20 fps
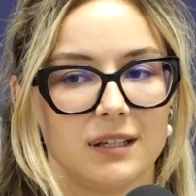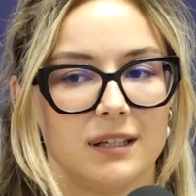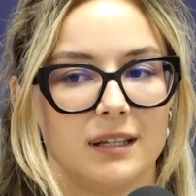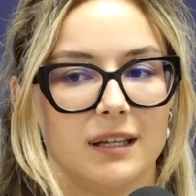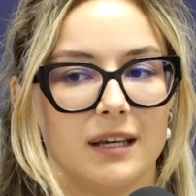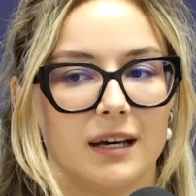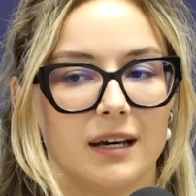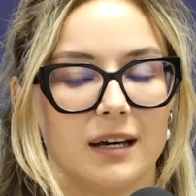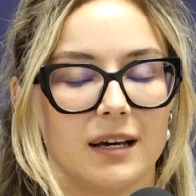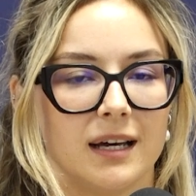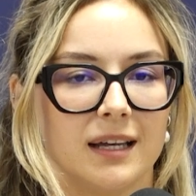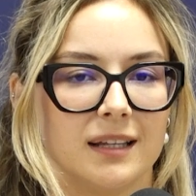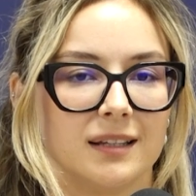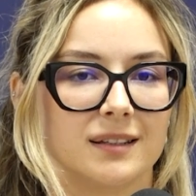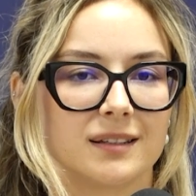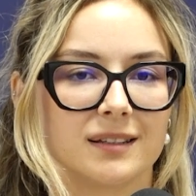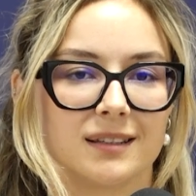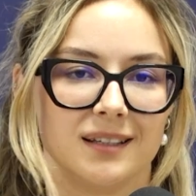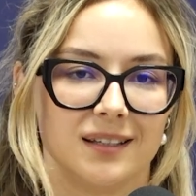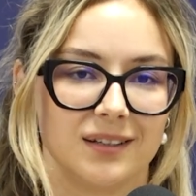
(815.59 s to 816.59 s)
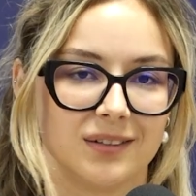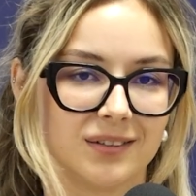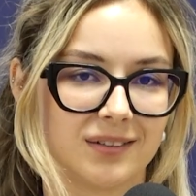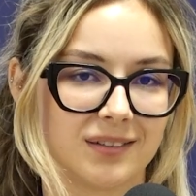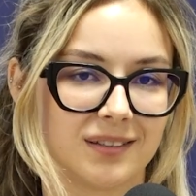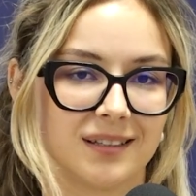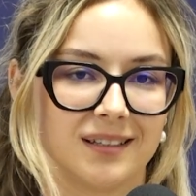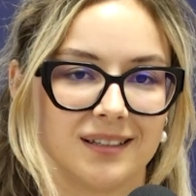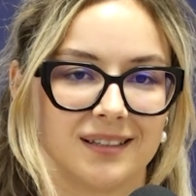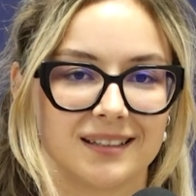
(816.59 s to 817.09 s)
Yeah, and
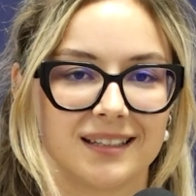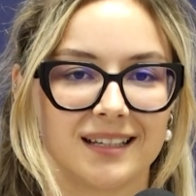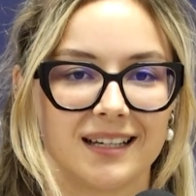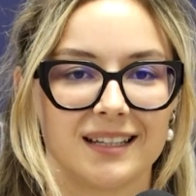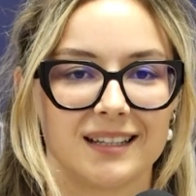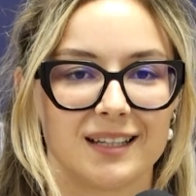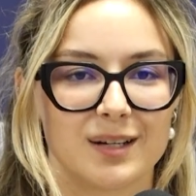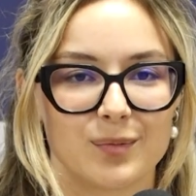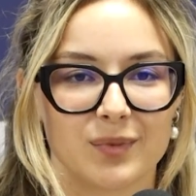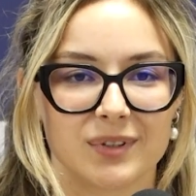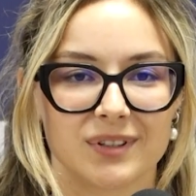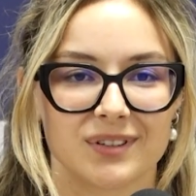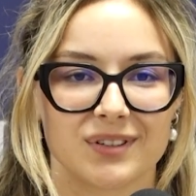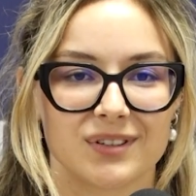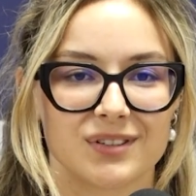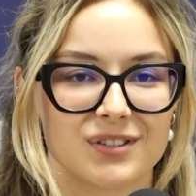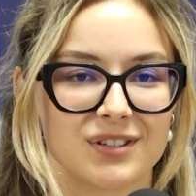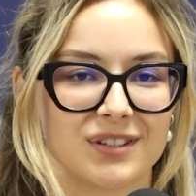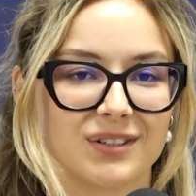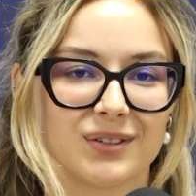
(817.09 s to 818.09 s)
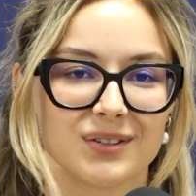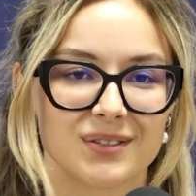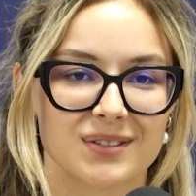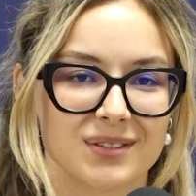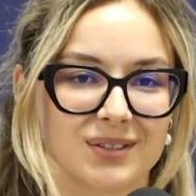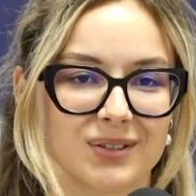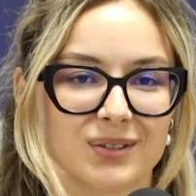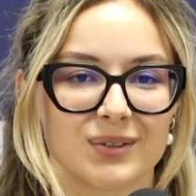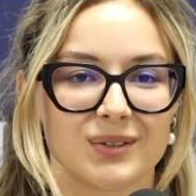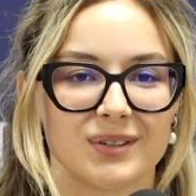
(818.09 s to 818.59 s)
here teledermatology
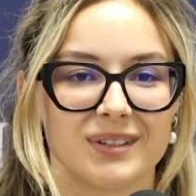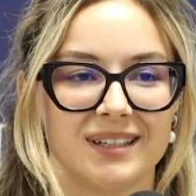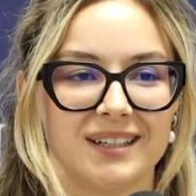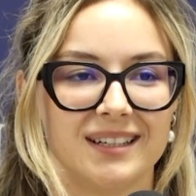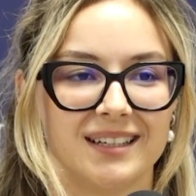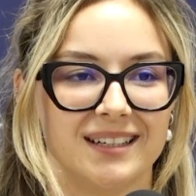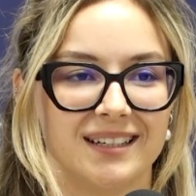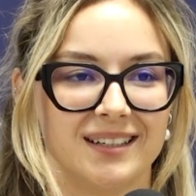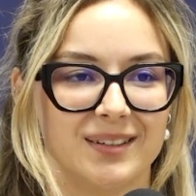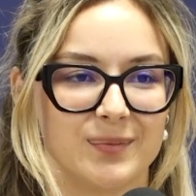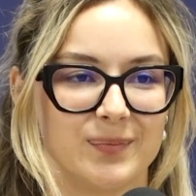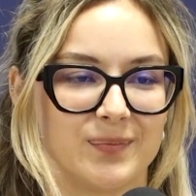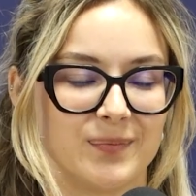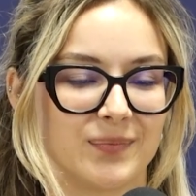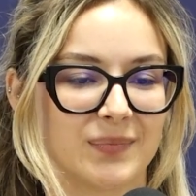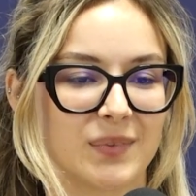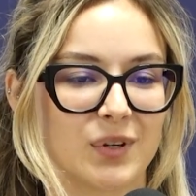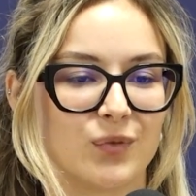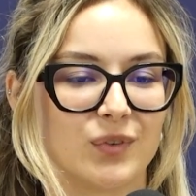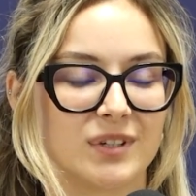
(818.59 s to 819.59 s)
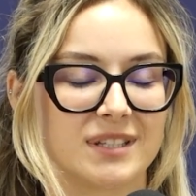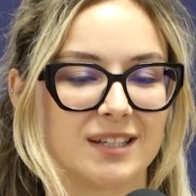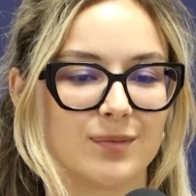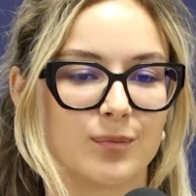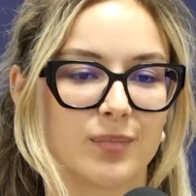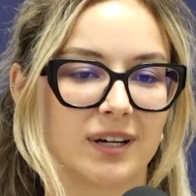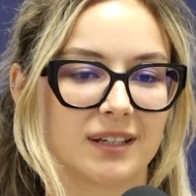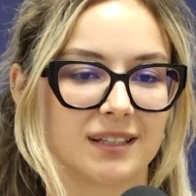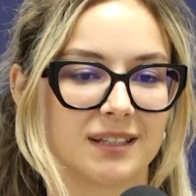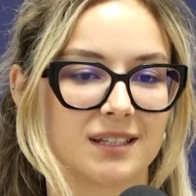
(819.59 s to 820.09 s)
also was in
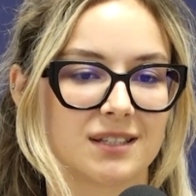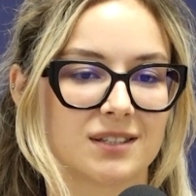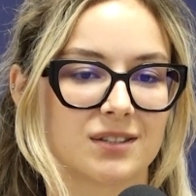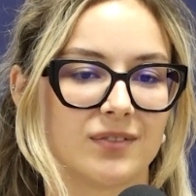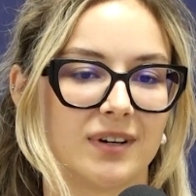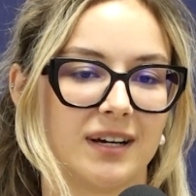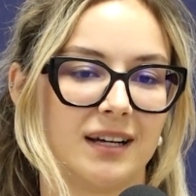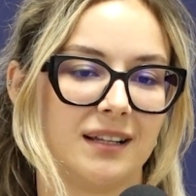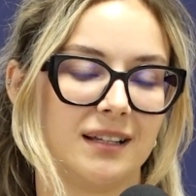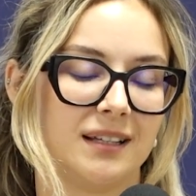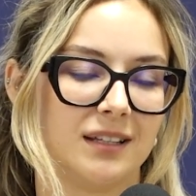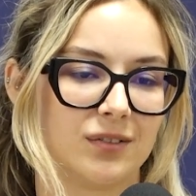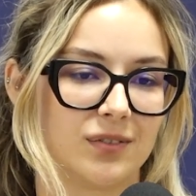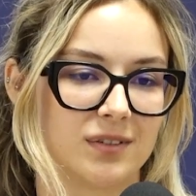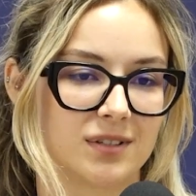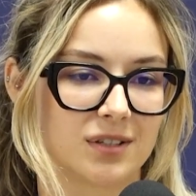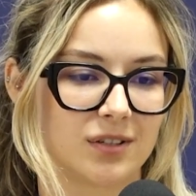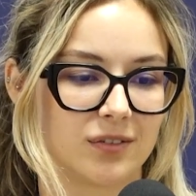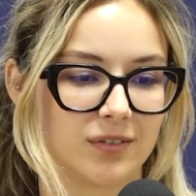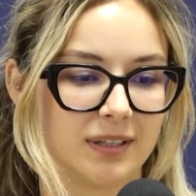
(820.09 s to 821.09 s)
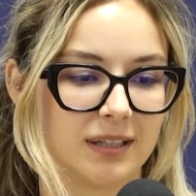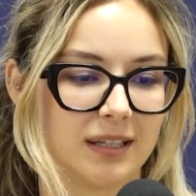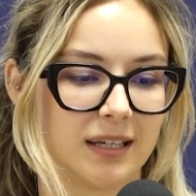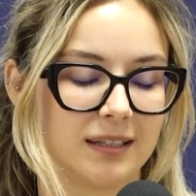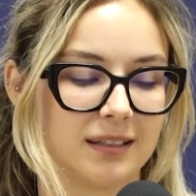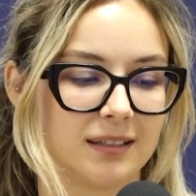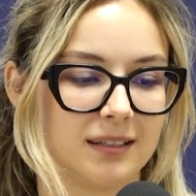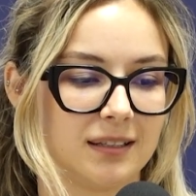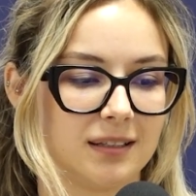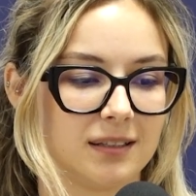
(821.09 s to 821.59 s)
practice while it was
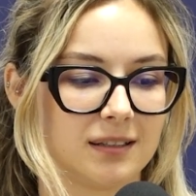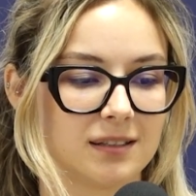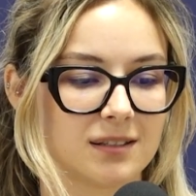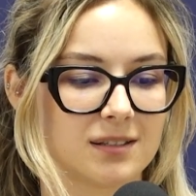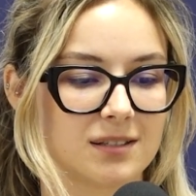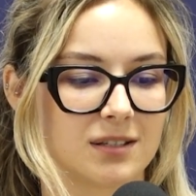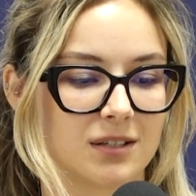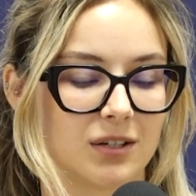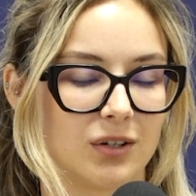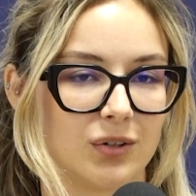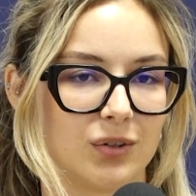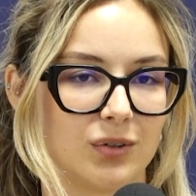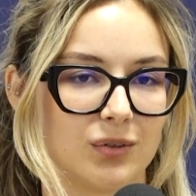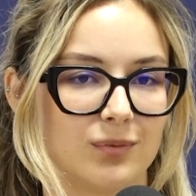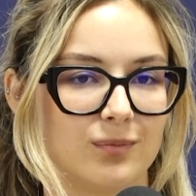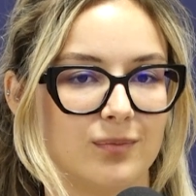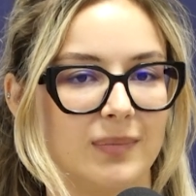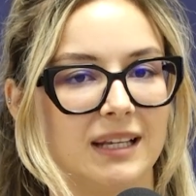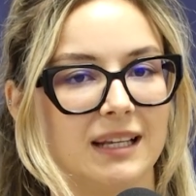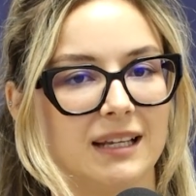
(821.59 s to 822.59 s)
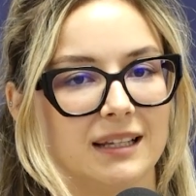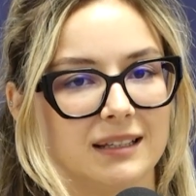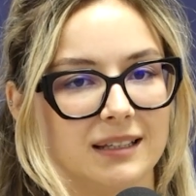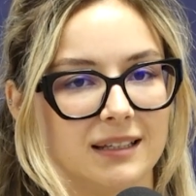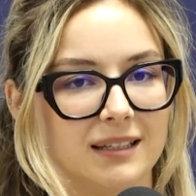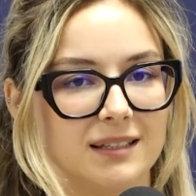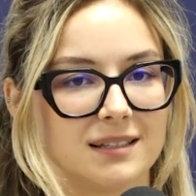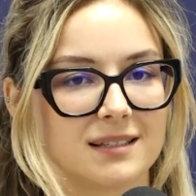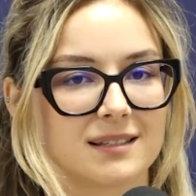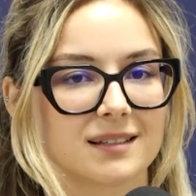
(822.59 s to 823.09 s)
COVID-19, so mainly
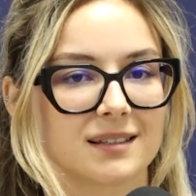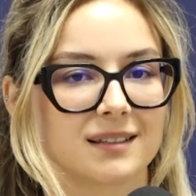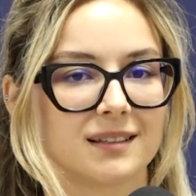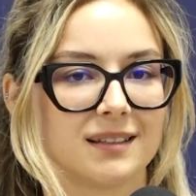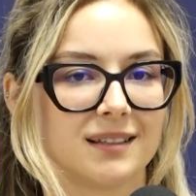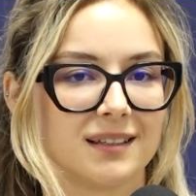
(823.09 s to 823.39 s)
these